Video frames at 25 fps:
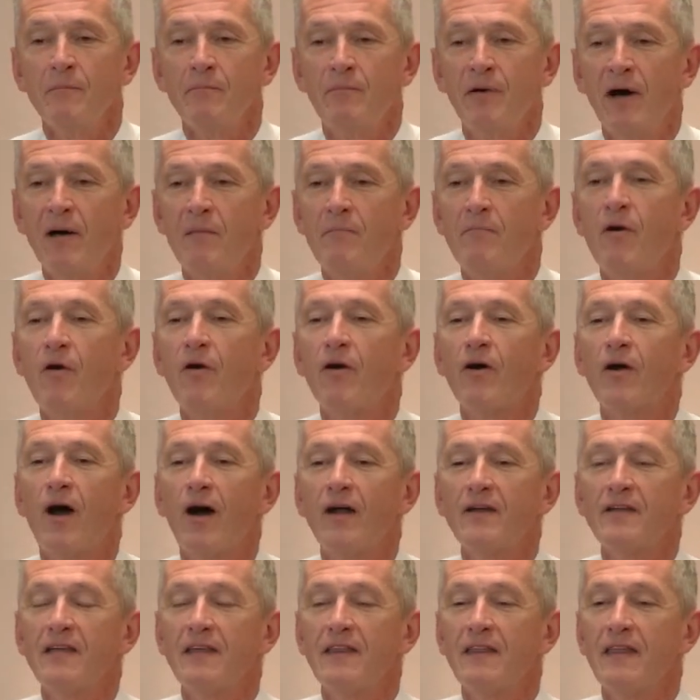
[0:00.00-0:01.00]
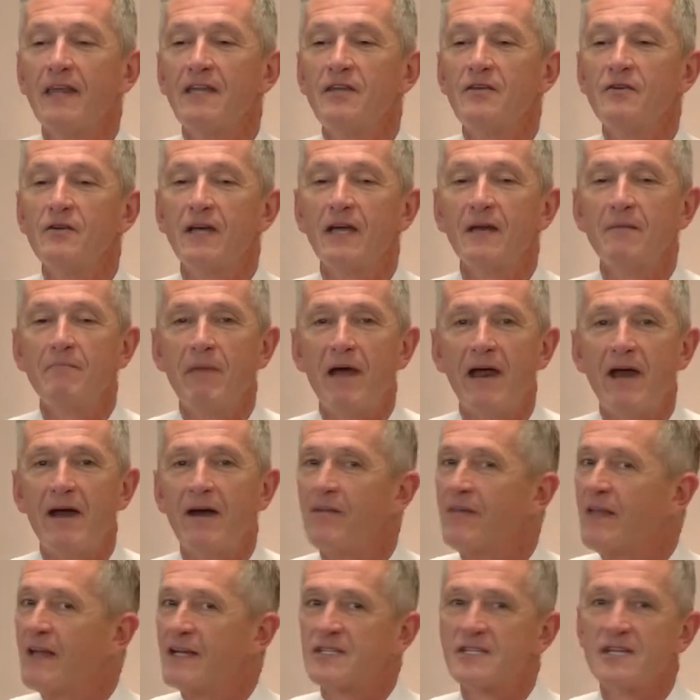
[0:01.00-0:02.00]
put more on you than you can bear.
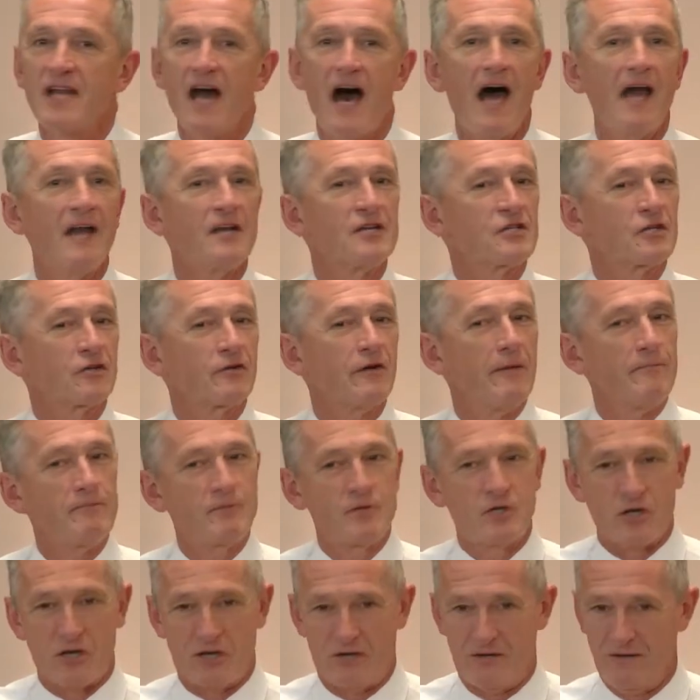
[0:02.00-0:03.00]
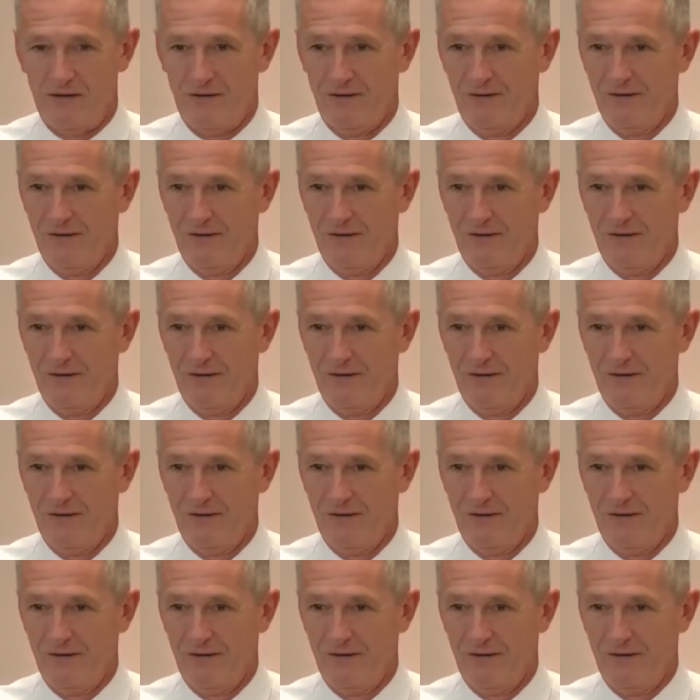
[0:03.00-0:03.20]
That's not a Scripture.